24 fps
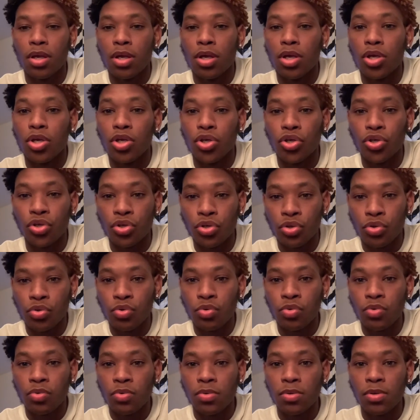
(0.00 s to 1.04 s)

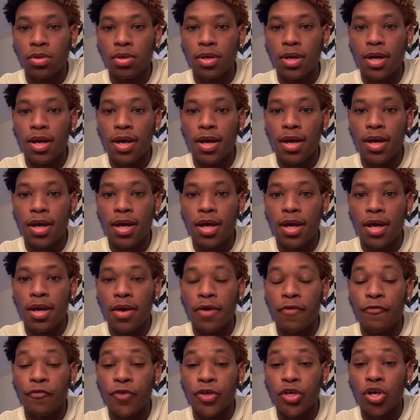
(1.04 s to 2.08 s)
You,
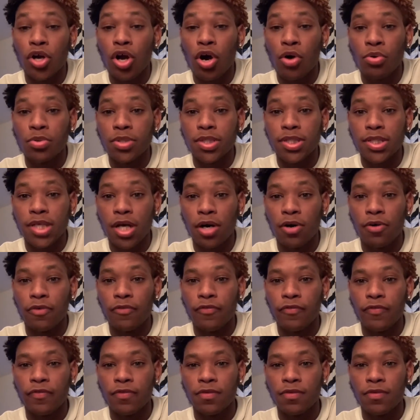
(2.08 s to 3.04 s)
for your own self,